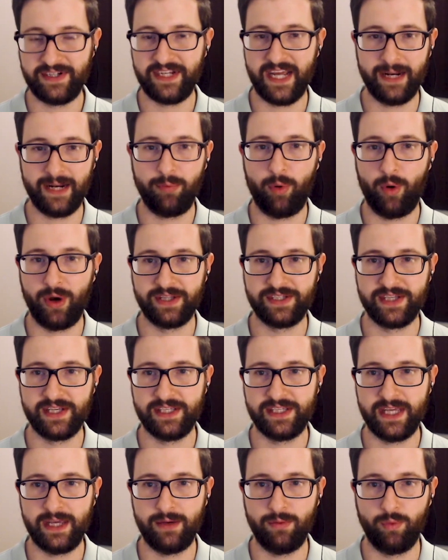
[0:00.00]
data points to
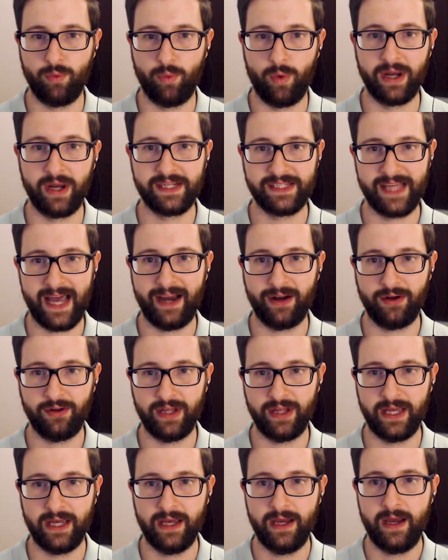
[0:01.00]
see what
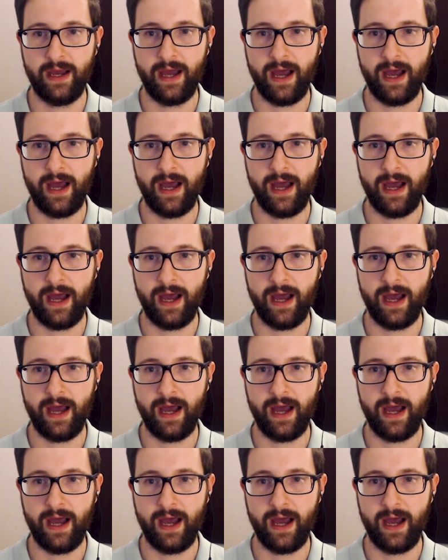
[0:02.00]
exactly